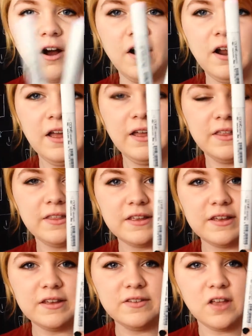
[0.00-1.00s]
are
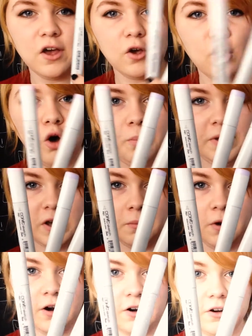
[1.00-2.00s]
these Copic
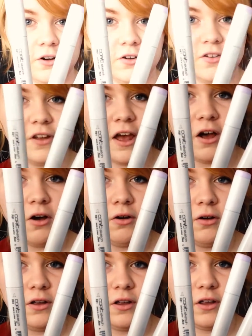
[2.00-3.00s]
markers.
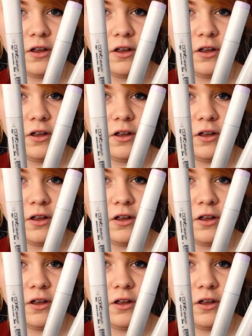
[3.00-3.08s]
Now,